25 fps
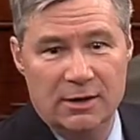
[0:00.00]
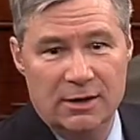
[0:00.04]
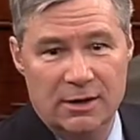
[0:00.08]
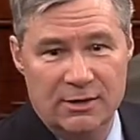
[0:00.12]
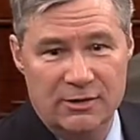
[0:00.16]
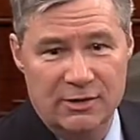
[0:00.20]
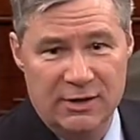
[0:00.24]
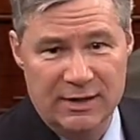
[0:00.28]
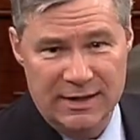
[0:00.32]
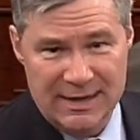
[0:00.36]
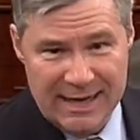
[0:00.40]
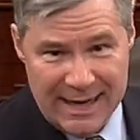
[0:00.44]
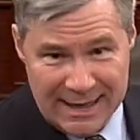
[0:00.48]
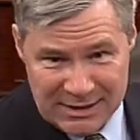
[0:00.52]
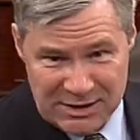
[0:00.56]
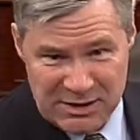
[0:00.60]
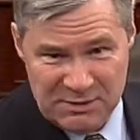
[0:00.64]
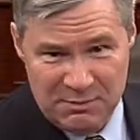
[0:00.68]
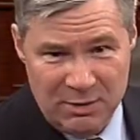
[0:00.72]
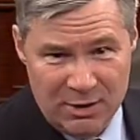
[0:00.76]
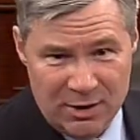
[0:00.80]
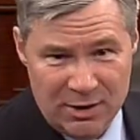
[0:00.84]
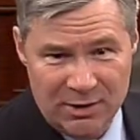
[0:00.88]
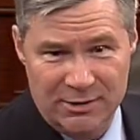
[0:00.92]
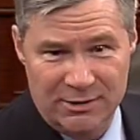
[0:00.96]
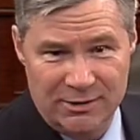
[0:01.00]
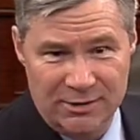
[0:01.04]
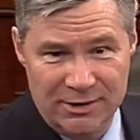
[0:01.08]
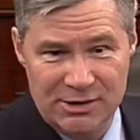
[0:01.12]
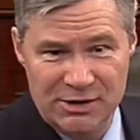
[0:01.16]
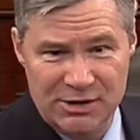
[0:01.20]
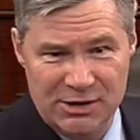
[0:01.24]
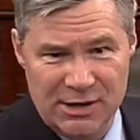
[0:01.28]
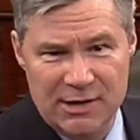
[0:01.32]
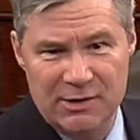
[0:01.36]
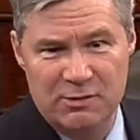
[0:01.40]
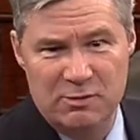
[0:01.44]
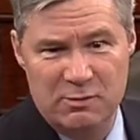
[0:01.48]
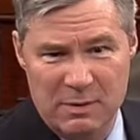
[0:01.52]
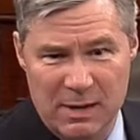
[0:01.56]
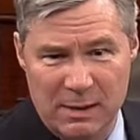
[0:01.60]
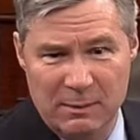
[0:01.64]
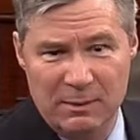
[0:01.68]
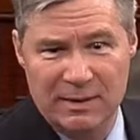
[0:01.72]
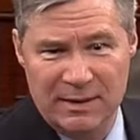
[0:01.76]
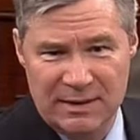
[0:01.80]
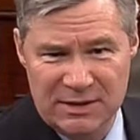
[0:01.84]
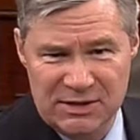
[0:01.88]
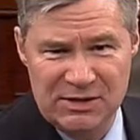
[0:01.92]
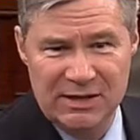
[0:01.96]
the dance partners on the
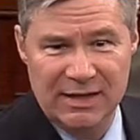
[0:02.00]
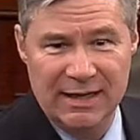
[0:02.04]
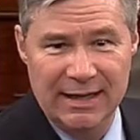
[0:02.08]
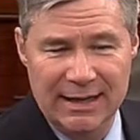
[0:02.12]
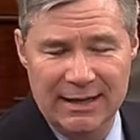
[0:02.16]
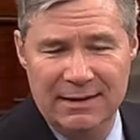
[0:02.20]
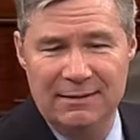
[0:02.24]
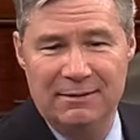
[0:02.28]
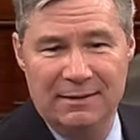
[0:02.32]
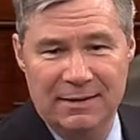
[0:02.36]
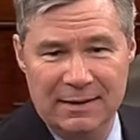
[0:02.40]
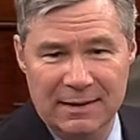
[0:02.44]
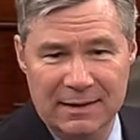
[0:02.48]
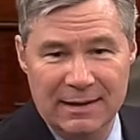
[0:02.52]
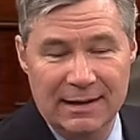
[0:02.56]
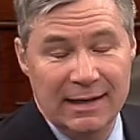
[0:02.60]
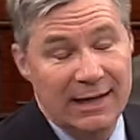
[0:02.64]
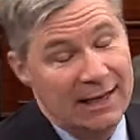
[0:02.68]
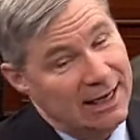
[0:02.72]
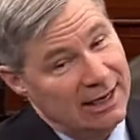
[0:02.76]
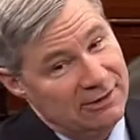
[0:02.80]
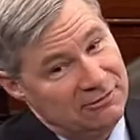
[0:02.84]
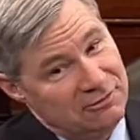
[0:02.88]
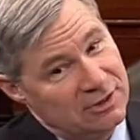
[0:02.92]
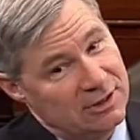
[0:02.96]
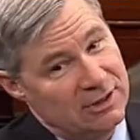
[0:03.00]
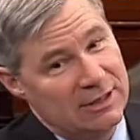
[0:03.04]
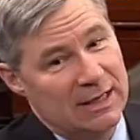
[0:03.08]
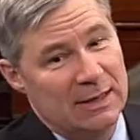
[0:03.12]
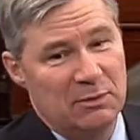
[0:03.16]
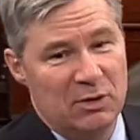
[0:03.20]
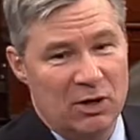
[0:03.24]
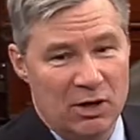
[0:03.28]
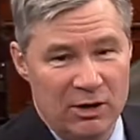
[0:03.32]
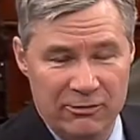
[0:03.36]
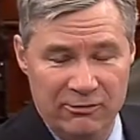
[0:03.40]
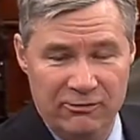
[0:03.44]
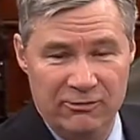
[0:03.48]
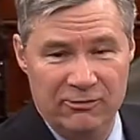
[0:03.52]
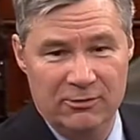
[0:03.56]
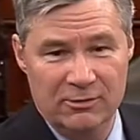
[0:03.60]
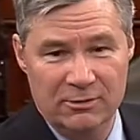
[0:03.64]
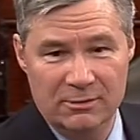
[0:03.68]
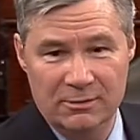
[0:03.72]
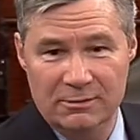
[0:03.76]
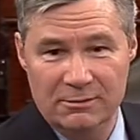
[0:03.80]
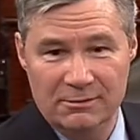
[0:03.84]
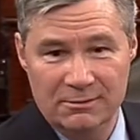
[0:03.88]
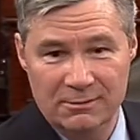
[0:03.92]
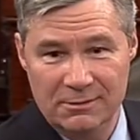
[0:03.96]
Republican side have to come off
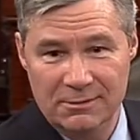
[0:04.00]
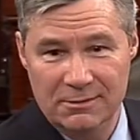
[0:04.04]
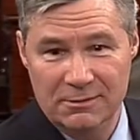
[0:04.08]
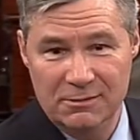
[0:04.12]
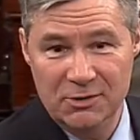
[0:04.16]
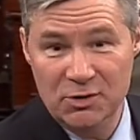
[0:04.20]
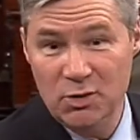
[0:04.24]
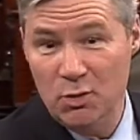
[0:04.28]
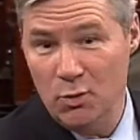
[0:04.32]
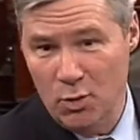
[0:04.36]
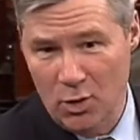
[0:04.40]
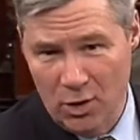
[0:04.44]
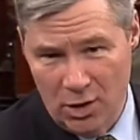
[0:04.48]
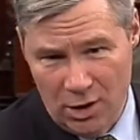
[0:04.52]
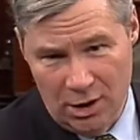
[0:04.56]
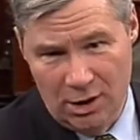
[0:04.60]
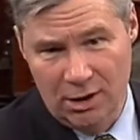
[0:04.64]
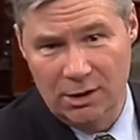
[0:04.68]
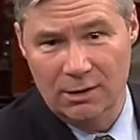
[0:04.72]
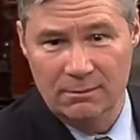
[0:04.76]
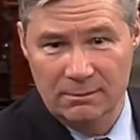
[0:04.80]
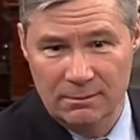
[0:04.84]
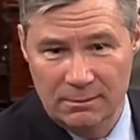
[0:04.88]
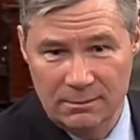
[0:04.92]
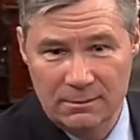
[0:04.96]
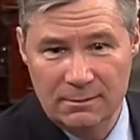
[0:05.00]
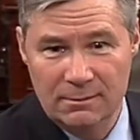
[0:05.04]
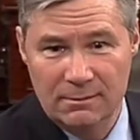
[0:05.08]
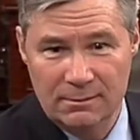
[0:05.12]
the wall